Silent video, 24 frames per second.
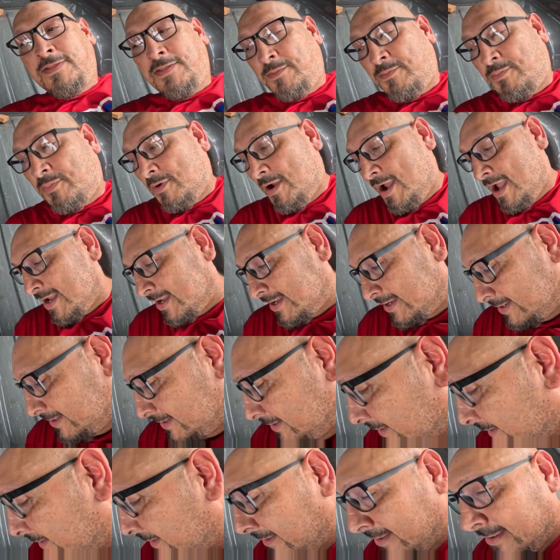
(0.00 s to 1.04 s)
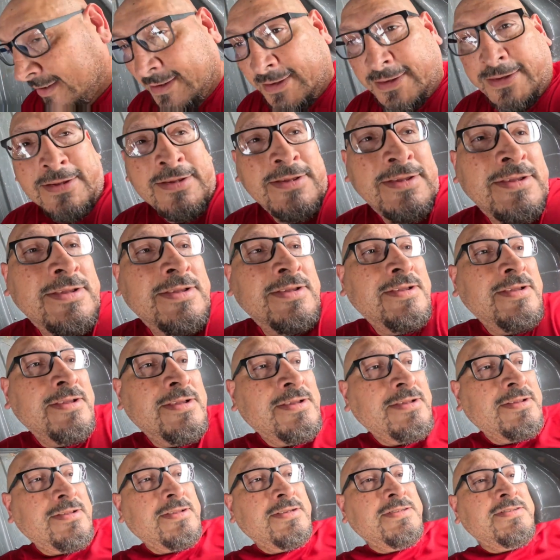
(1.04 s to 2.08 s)
The bracket
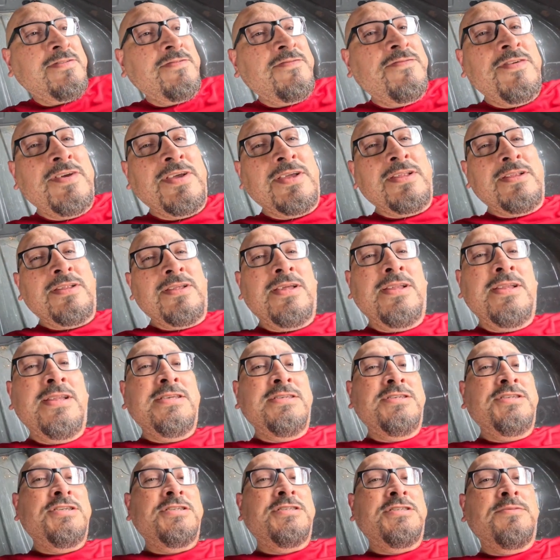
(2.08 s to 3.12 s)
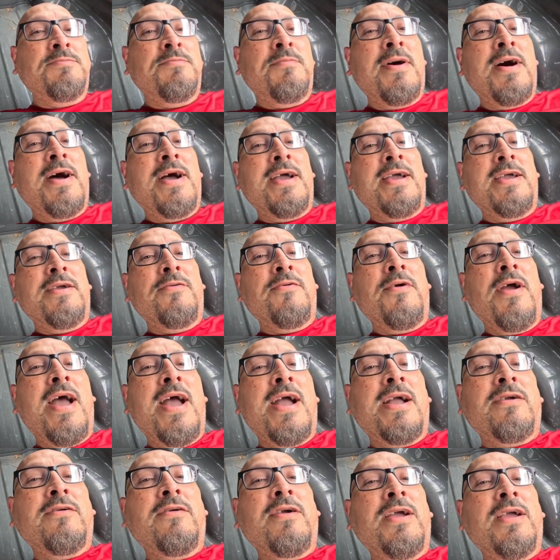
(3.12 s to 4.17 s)
doesn't fit, and it's just my
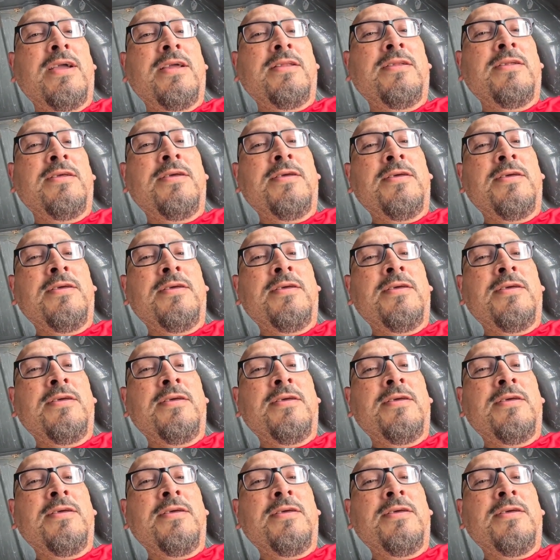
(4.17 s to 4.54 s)
rack, right?